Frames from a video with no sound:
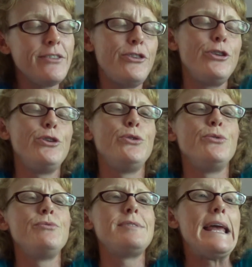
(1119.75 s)

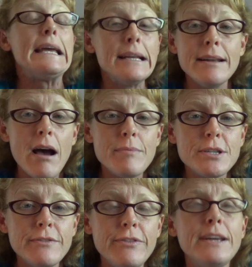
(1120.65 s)
to take an
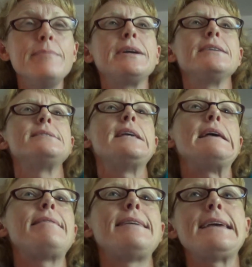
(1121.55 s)
adoption fee because
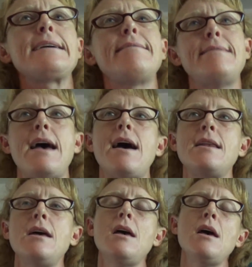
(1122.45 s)
they think that,